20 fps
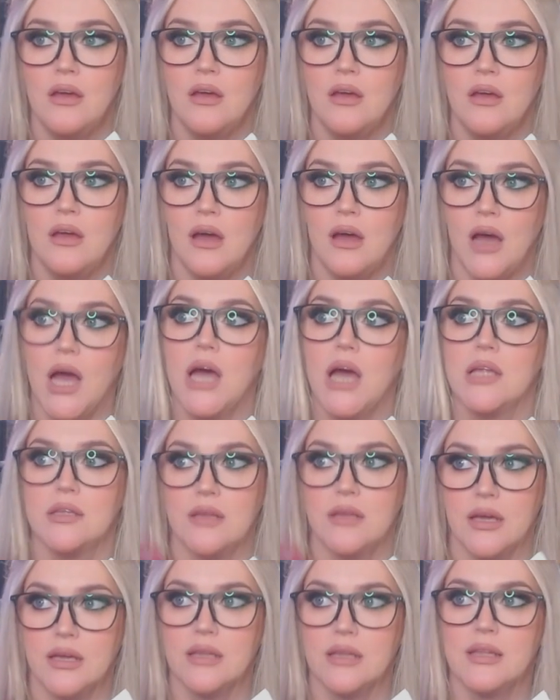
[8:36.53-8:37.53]
and it
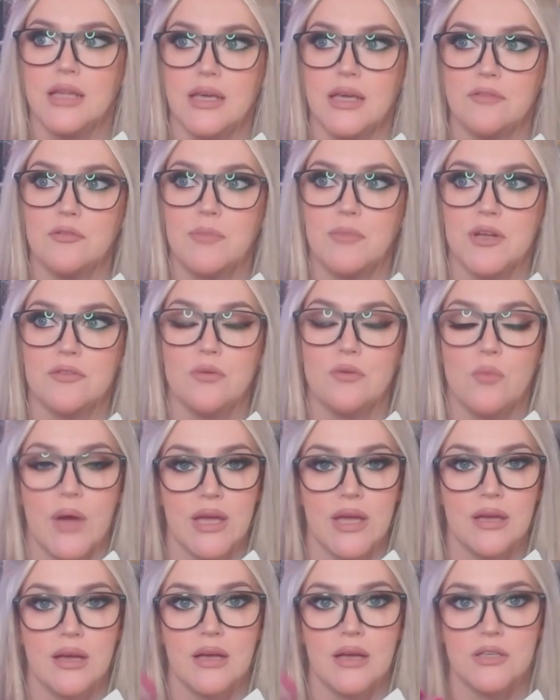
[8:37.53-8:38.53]
can leave a bit of a white
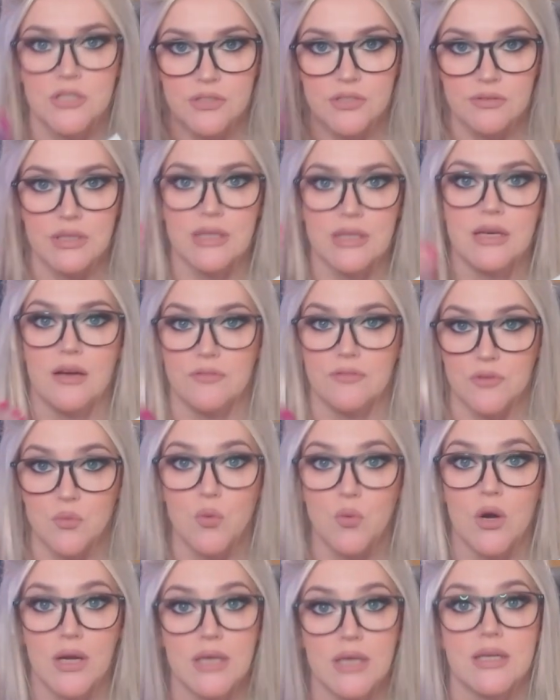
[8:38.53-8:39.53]
cast. You really have to
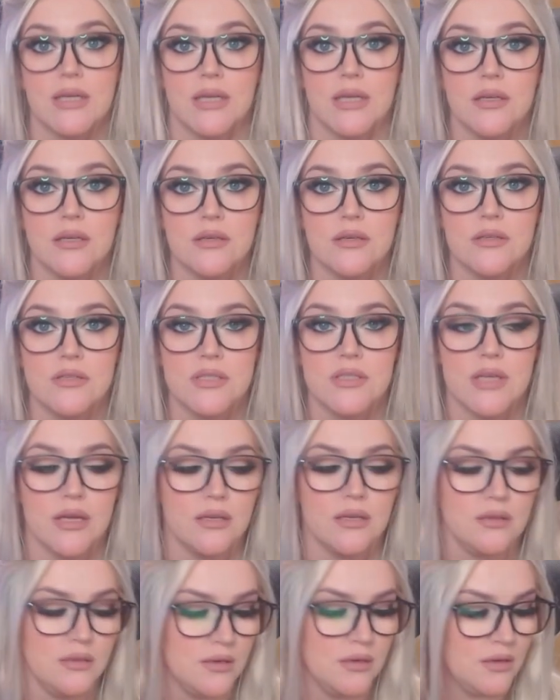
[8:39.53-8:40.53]
work it into your skin,
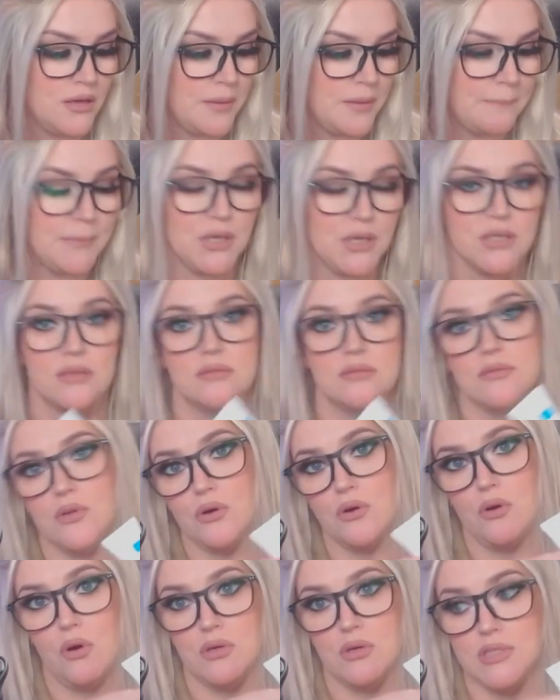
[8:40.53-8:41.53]
but
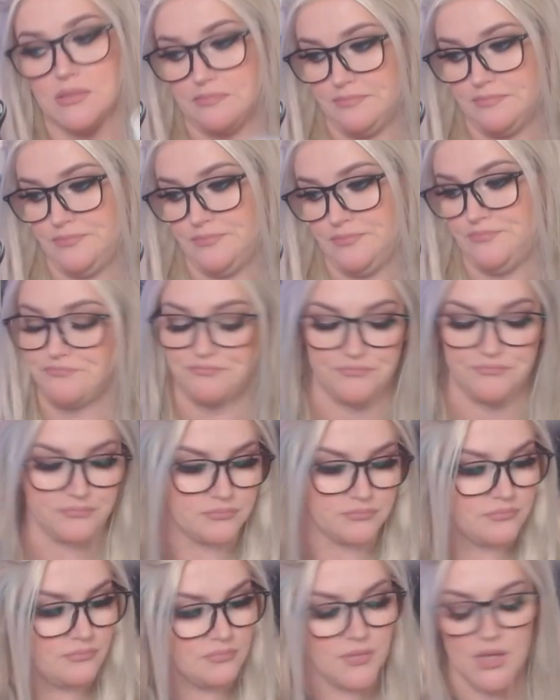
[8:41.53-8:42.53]
awesome.
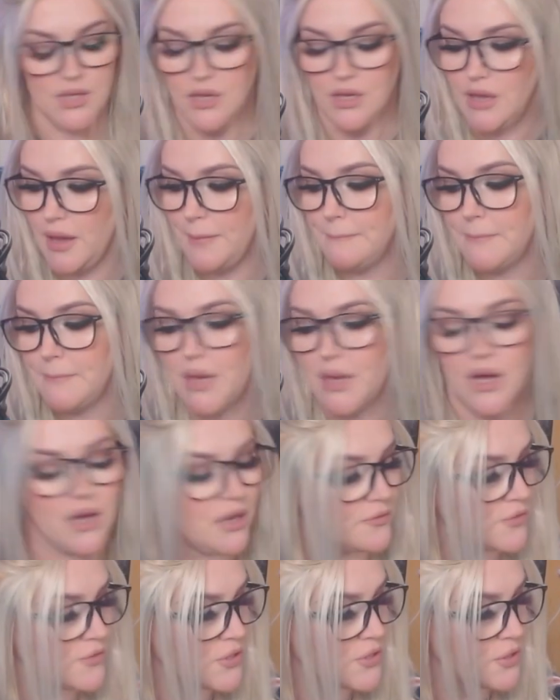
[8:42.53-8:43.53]
I have
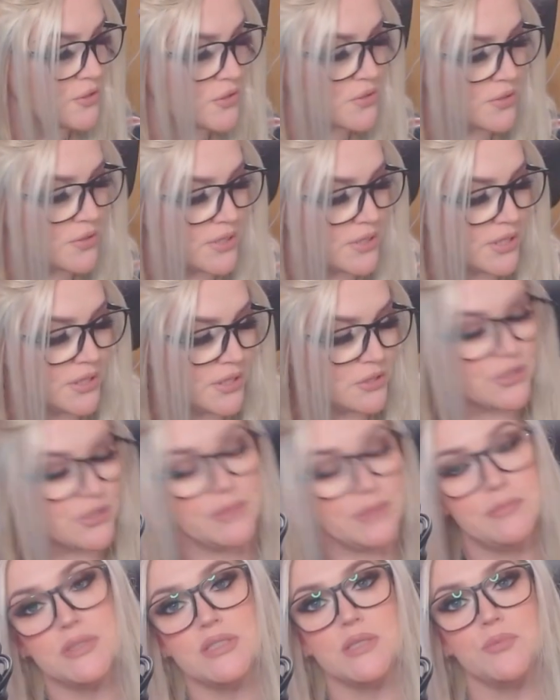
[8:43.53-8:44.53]
2 sort of
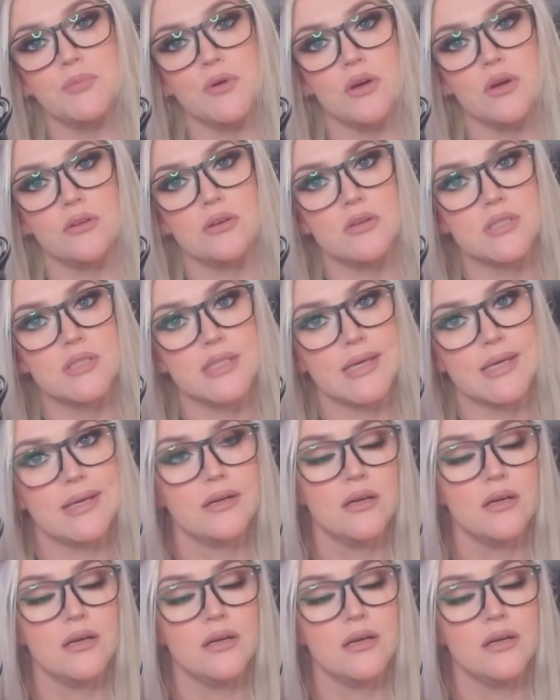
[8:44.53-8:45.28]
treatmenty products here